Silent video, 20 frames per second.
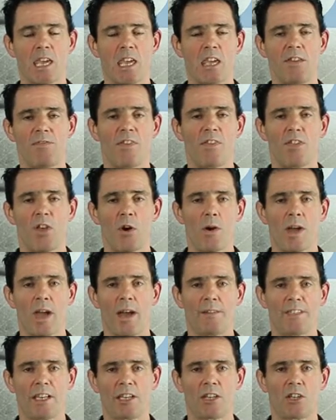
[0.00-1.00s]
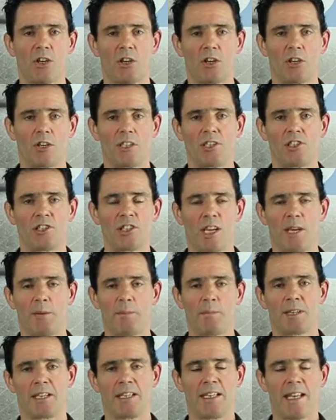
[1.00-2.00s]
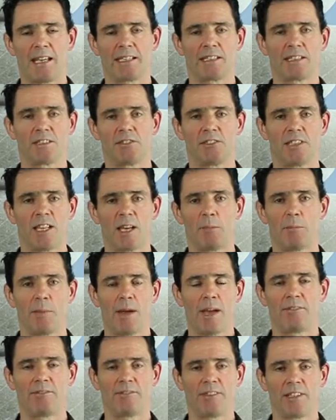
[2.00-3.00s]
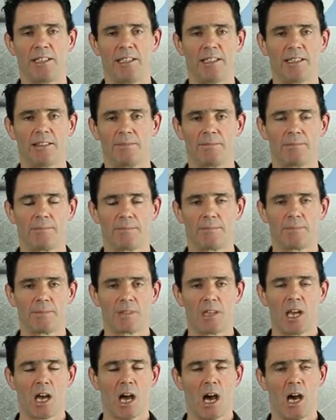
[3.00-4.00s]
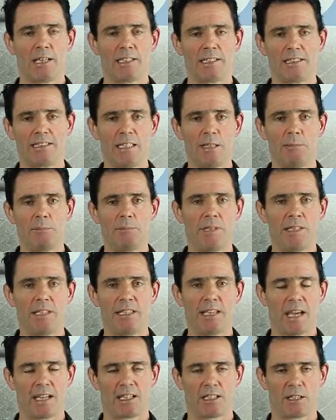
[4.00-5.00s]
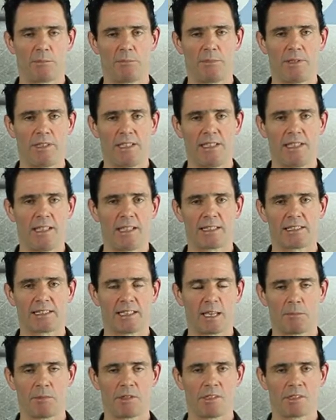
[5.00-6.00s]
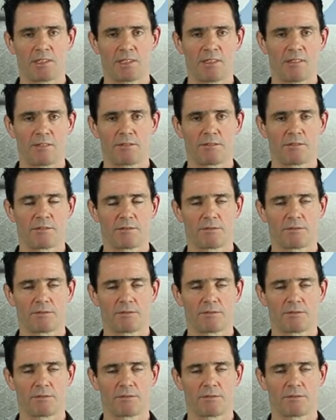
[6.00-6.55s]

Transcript: Even though I have that colour and shape connected to that bad feeling, I deeply and completely accept myself.